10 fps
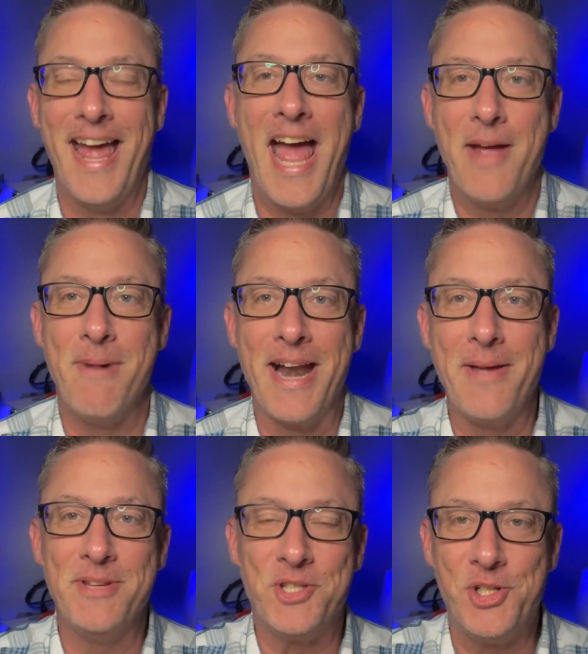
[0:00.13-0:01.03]
Hey, my
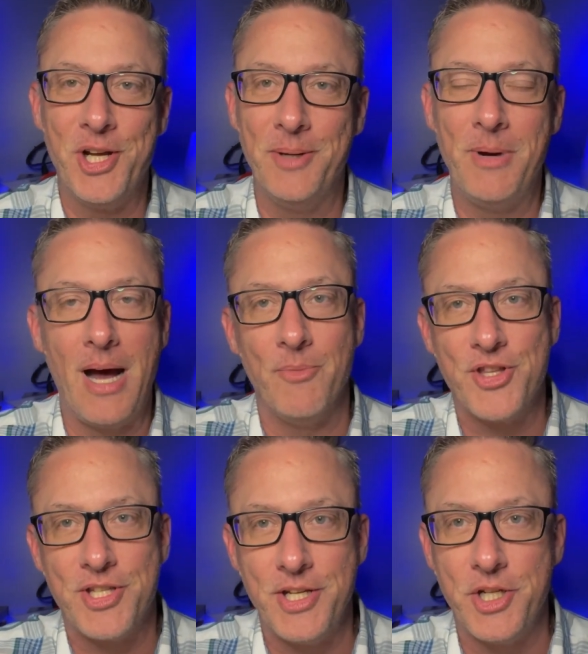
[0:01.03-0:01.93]
name is Jim. I'm
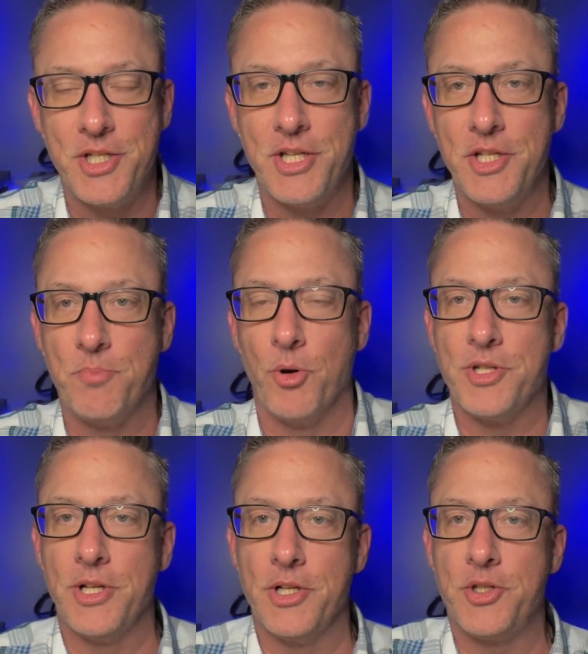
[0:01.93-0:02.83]
with CGC
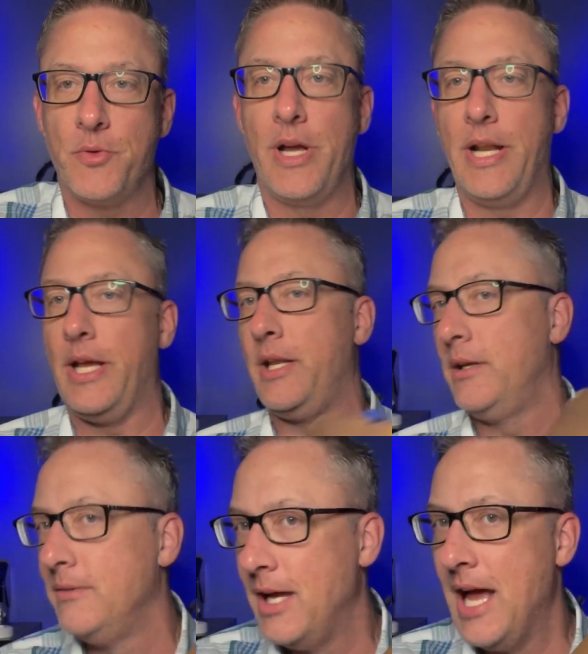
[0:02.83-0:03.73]
Sports
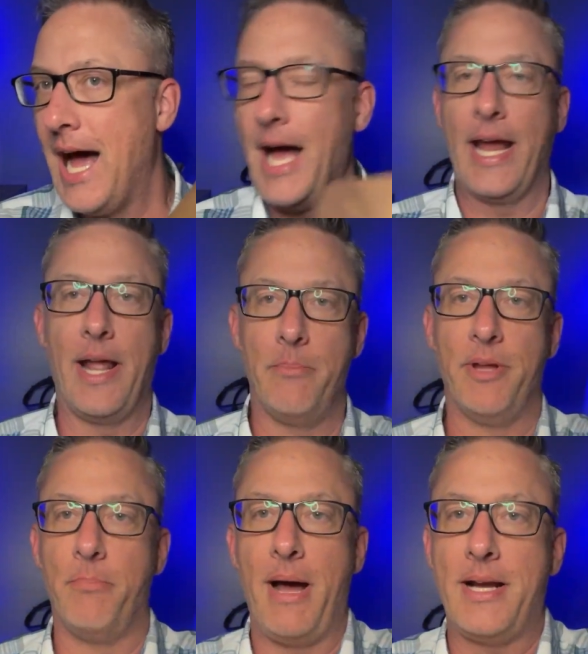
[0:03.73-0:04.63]
Illustrated. I got a
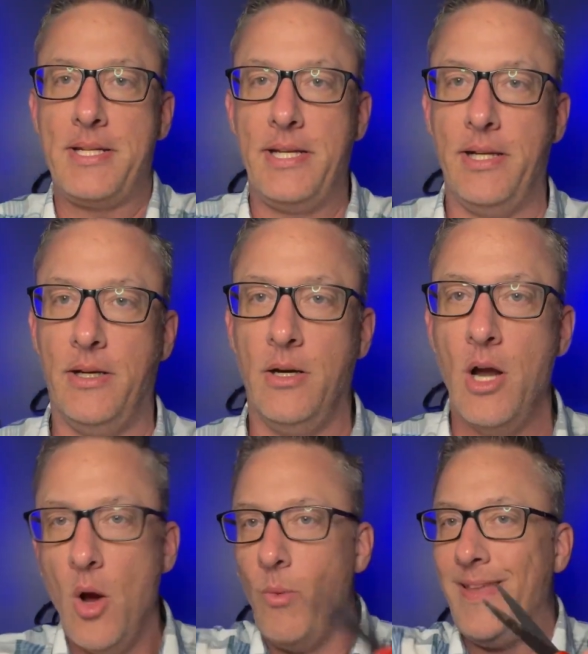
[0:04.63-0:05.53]
big box
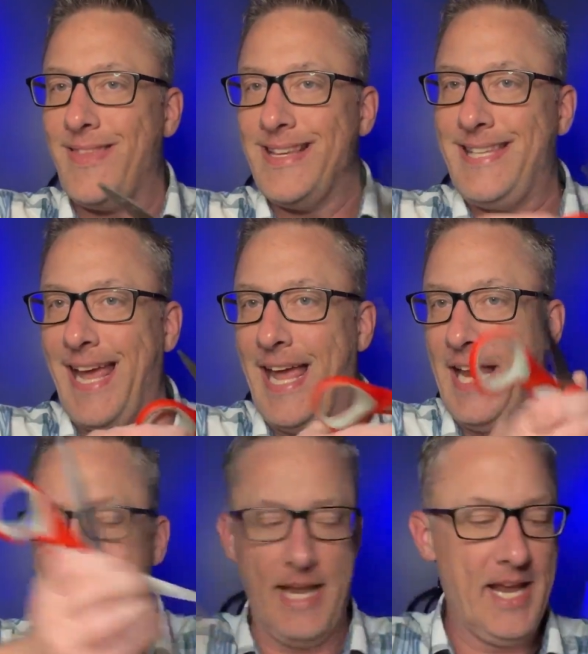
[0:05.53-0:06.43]
here with
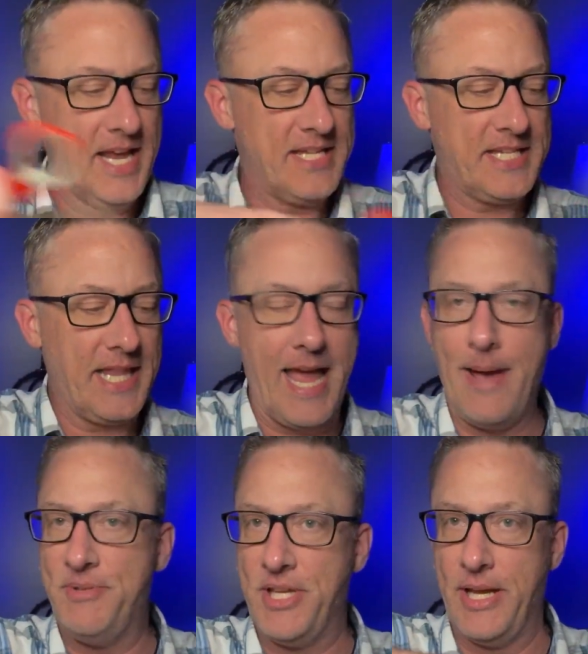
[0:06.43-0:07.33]
10
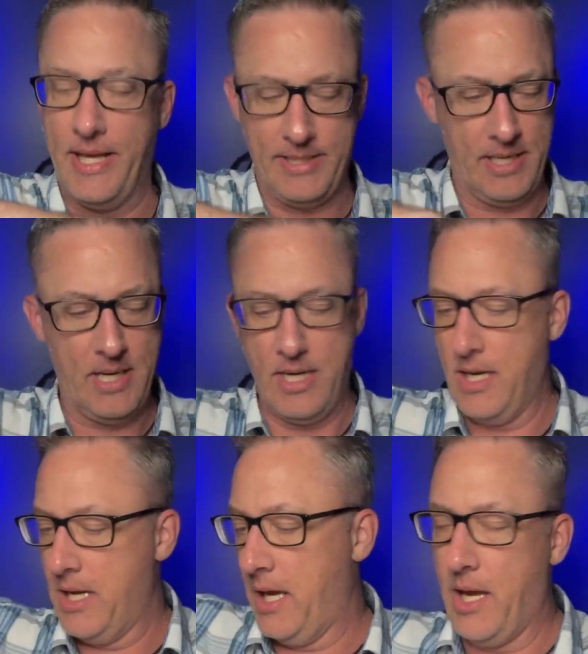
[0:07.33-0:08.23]
slabs in it,
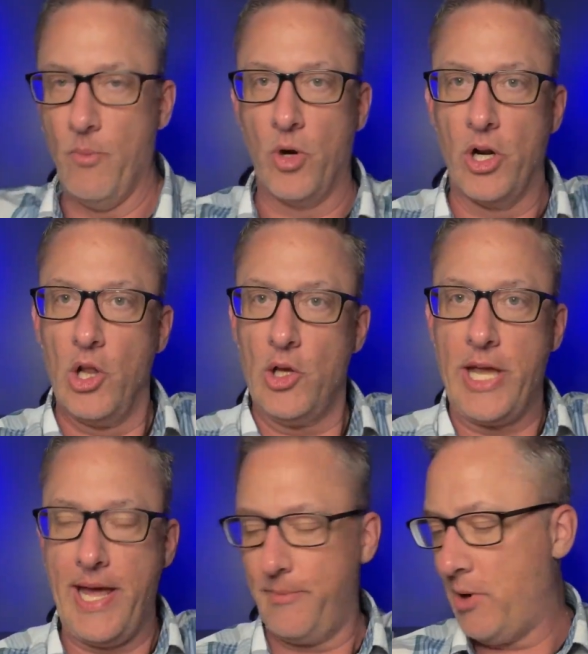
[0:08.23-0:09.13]
and we're going to look
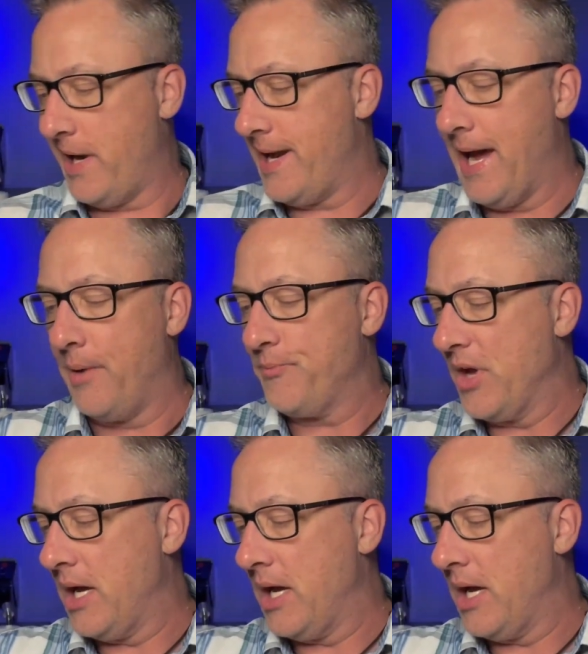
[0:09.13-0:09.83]
at them right now.